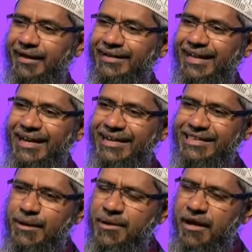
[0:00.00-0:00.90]
It can
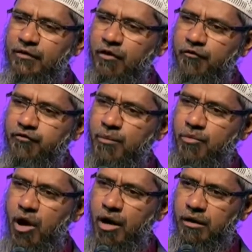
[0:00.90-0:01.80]
either be a reward
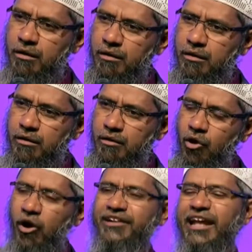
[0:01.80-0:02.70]
from God
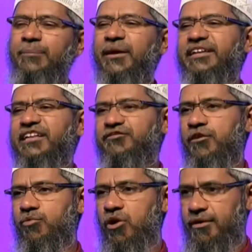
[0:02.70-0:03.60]
or it can be a test
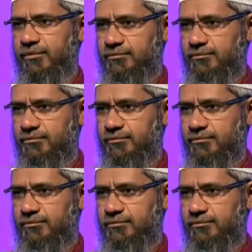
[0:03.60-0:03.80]
from God.